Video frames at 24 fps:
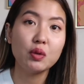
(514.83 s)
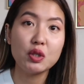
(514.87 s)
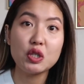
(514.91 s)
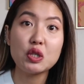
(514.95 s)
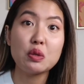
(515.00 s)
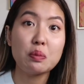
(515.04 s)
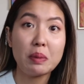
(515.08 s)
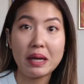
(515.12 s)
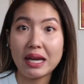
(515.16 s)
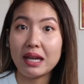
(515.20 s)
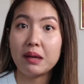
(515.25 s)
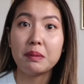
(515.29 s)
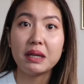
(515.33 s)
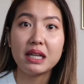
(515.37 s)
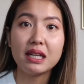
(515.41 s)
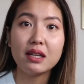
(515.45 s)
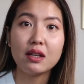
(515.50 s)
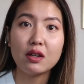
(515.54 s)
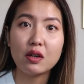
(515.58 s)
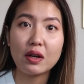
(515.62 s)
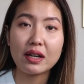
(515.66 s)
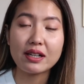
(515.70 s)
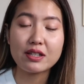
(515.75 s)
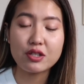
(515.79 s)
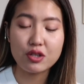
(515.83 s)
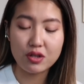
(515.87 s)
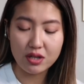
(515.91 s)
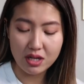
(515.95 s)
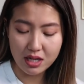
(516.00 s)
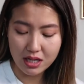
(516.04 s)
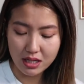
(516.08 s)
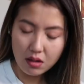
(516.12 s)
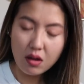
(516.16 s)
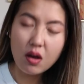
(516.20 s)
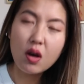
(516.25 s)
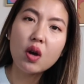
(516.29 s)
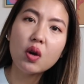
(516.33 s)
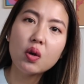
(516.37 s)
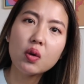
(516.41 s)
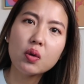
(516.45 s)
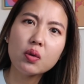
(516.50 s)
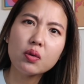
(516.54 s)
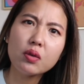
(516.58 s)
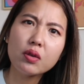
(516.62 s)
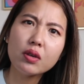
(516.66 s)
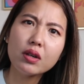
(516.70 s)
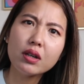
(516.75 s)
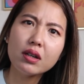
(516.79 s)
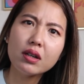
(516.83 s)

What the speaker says: would you pay me extra? Oh,